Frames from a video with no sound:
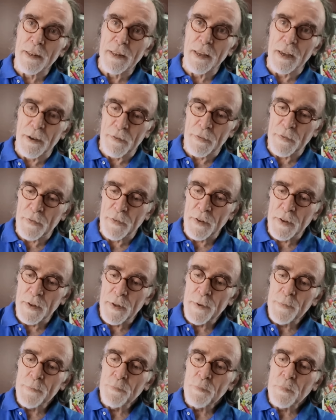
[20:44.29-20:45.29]
stuff
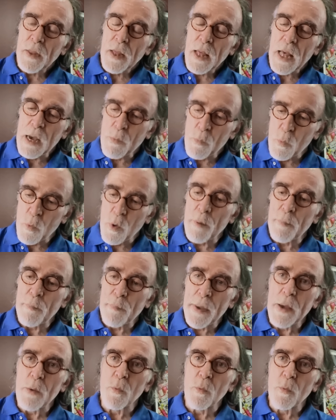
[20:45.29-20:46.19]
and what